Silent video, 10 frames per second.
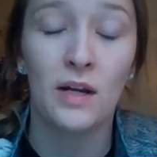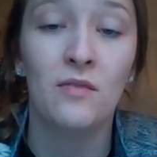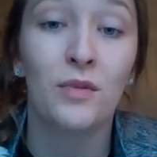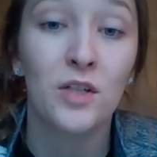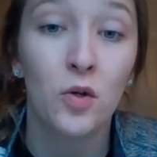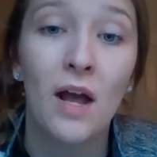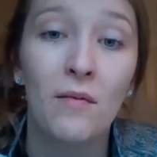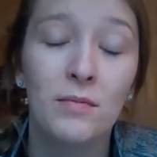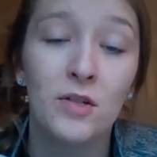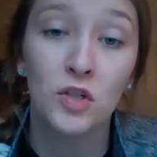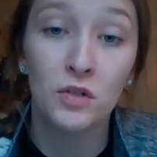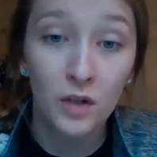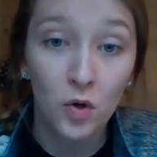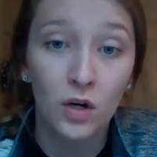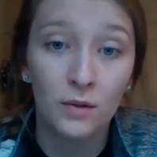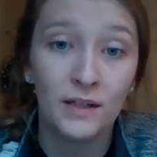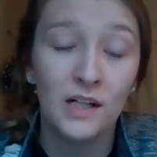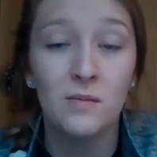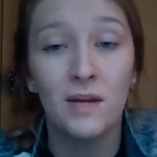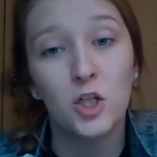And if we don't have permission to record, we
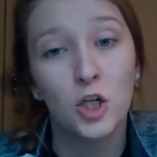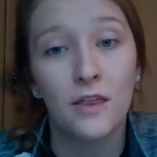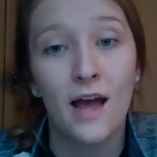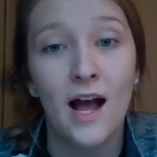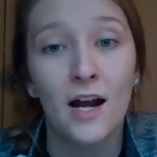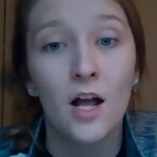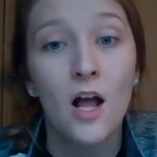need to make sure that